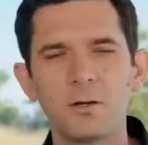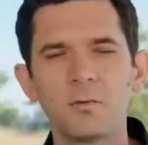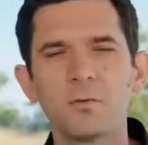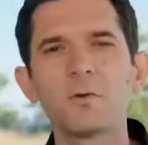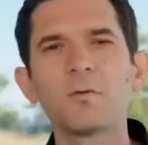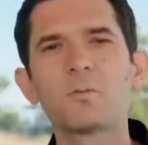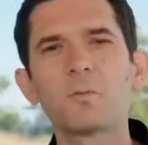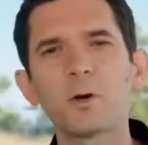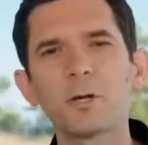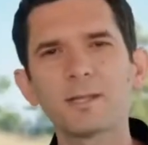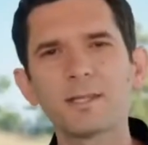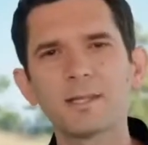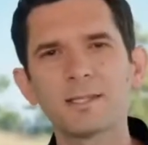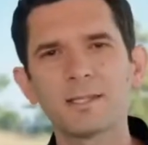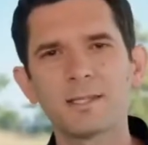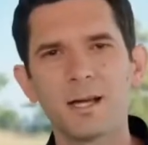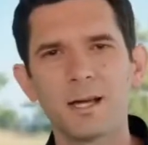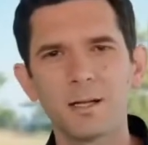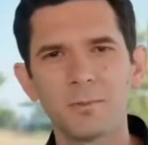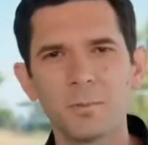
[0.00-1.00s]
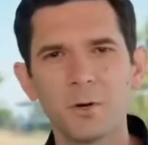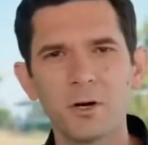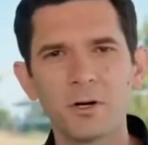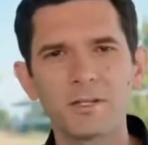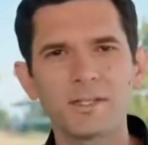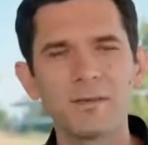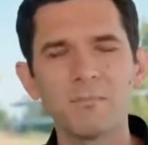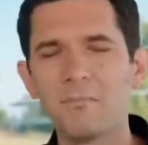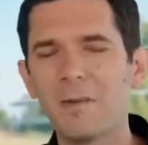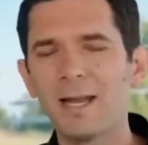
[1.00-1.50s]
We've brought this sidebar
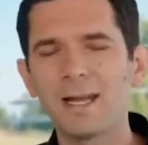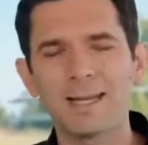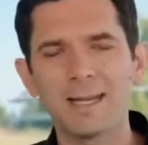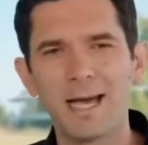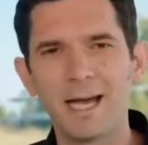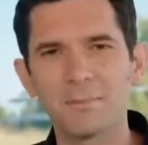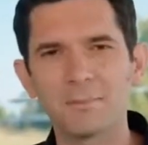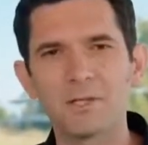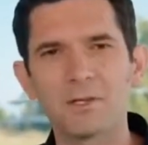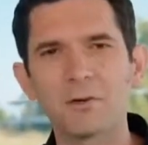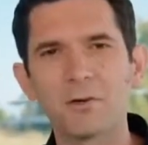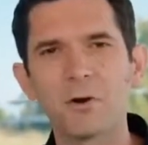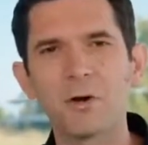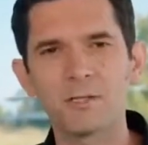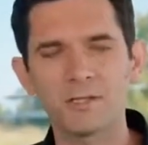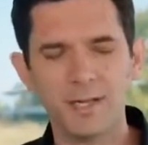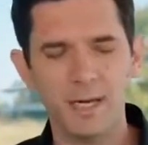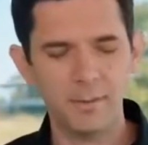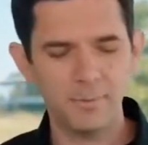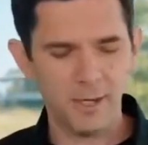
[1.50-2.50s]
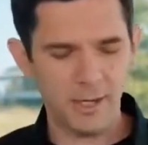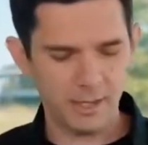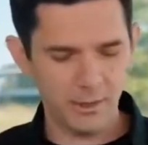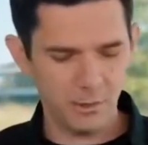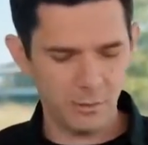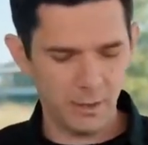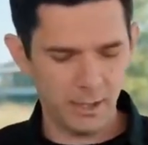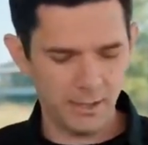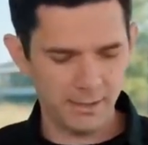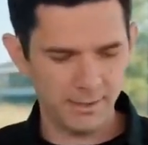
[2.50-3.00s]
to many apps across
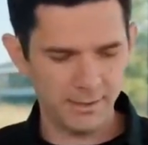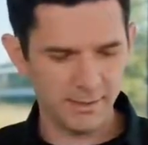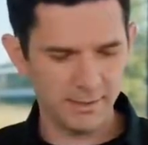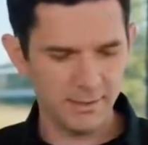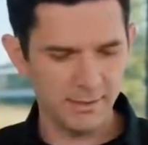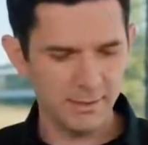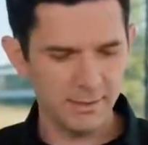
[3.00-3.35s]
iPadOS,